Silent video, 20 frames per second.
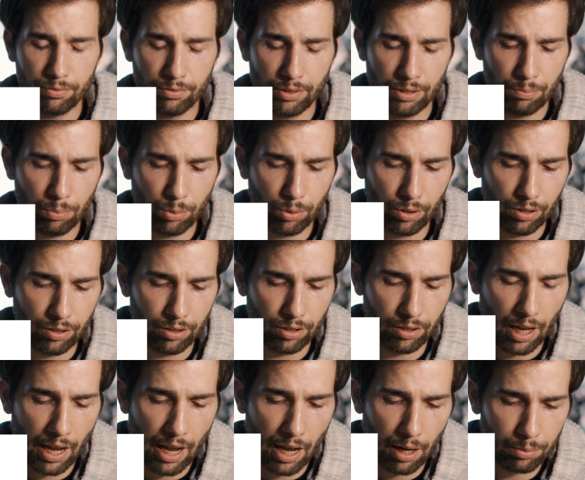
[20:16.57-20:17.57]

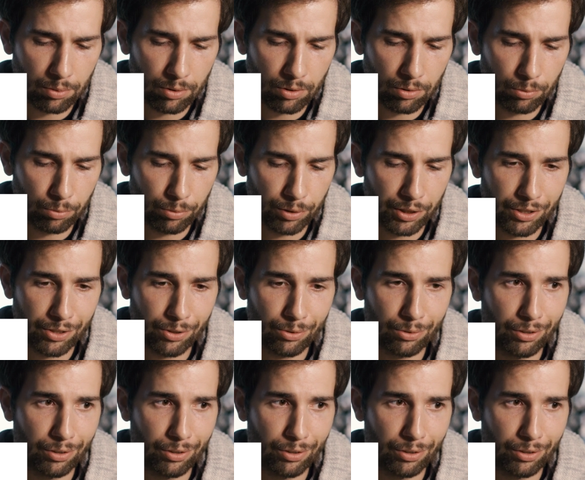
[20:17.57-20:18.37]
important apps, which